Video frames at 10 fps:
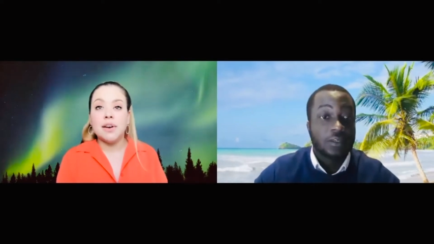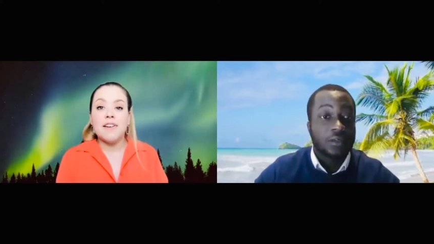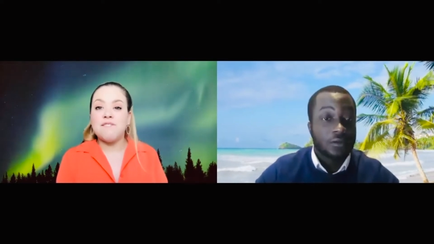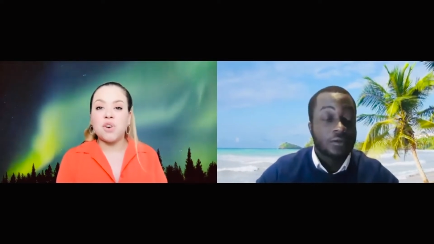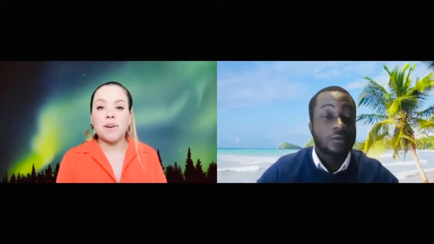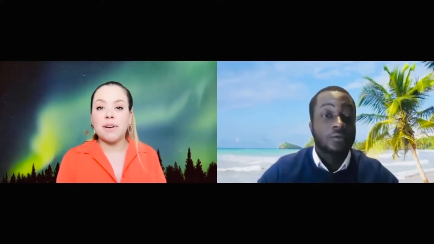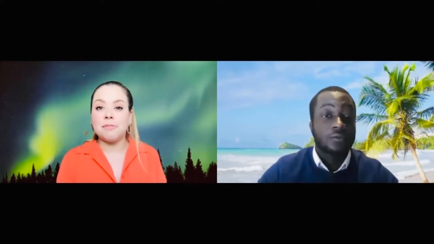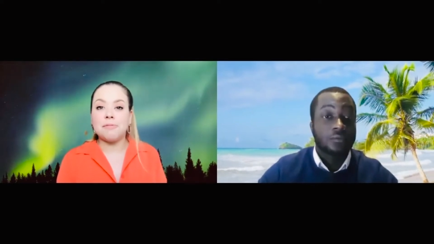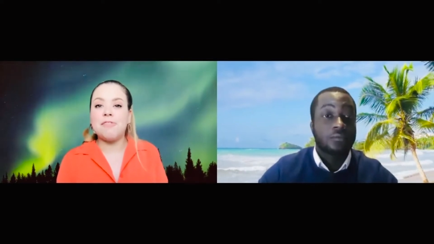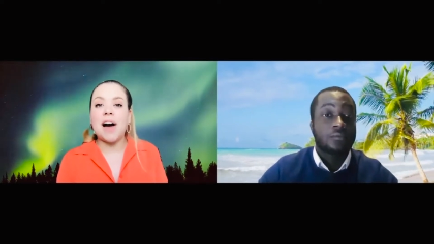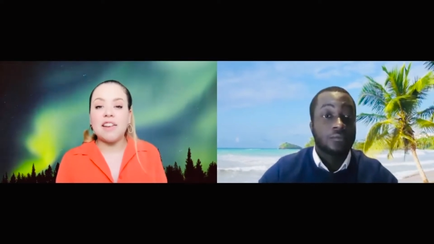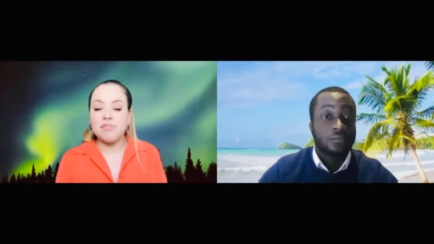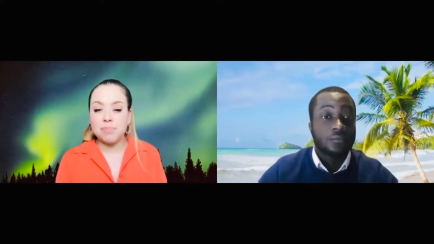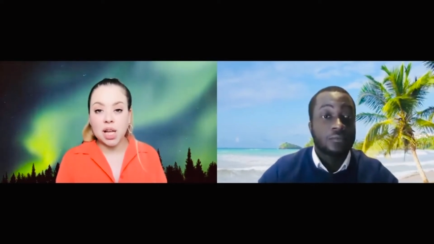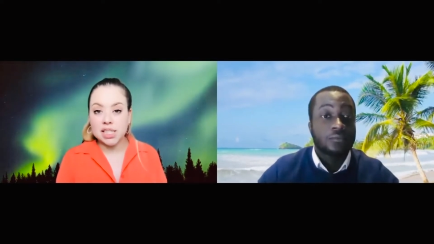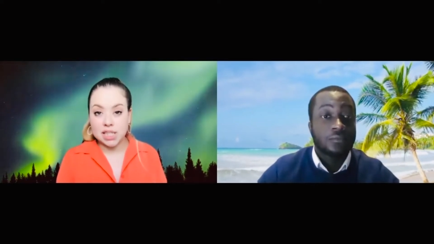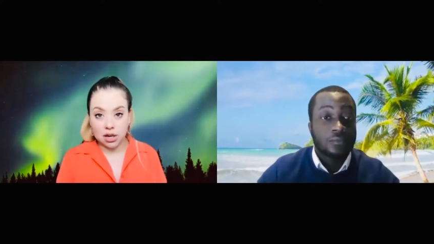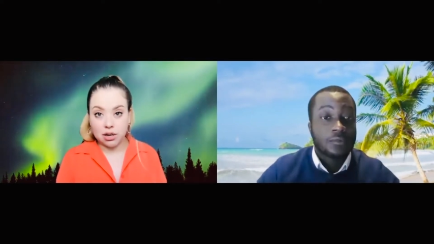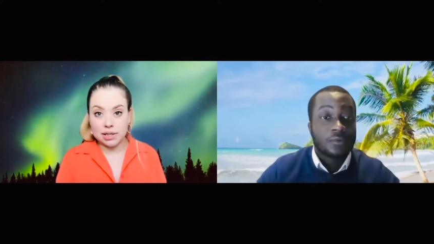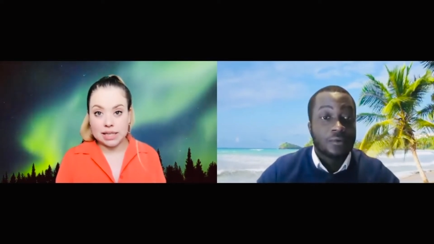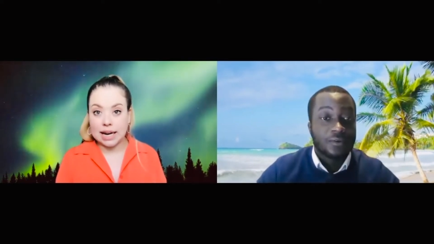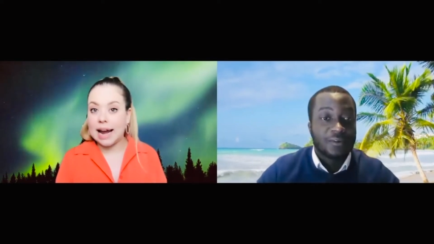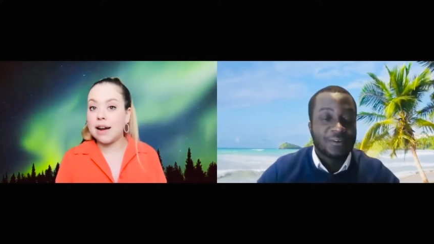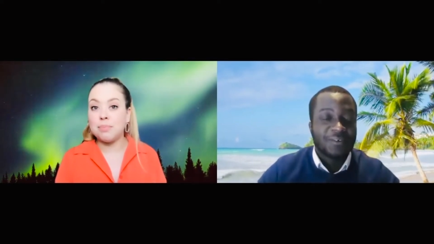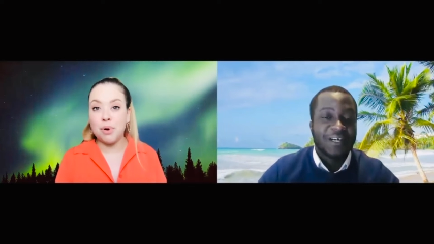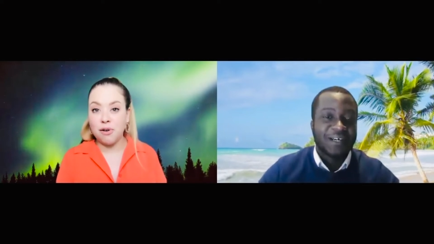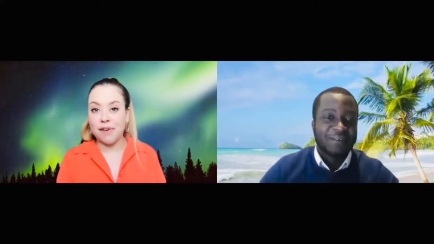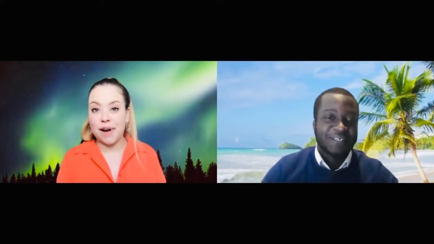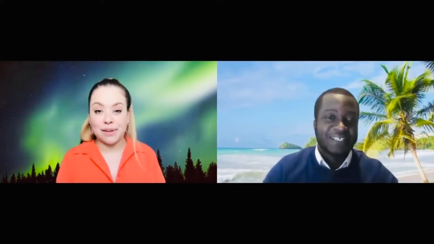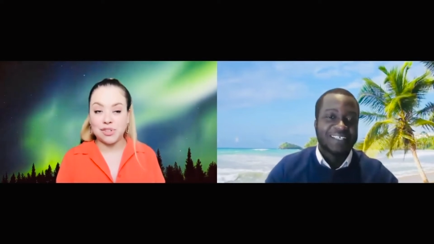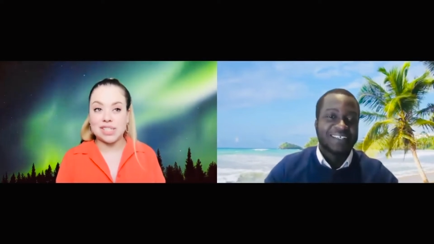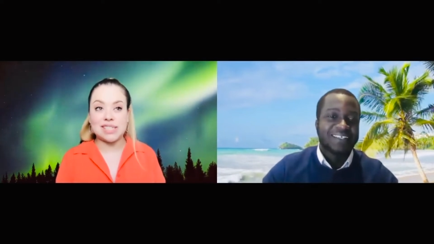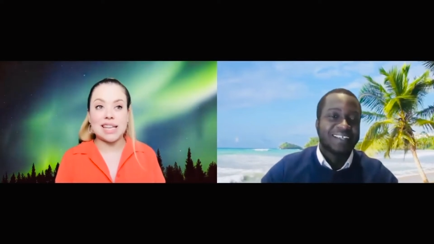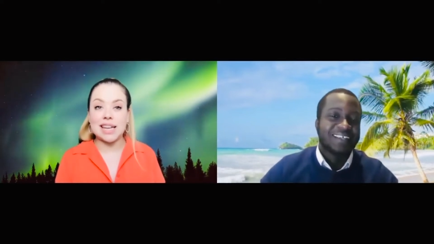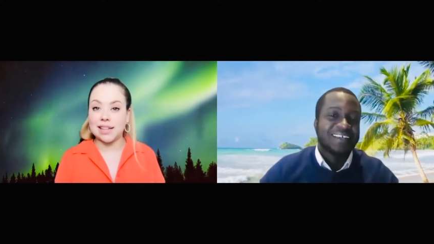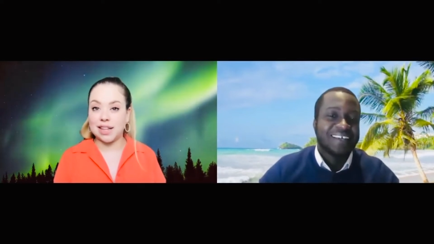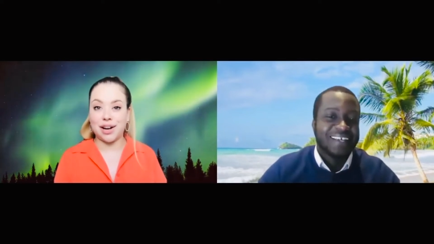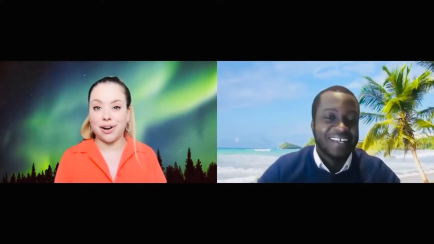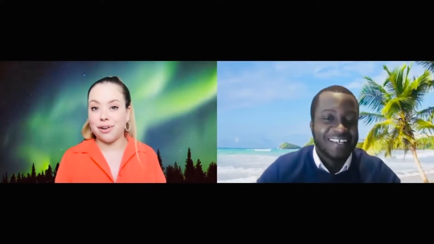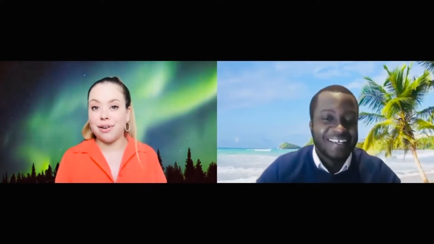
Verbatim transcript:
Speaker 1: for five plus years and I had a profile just sitting there,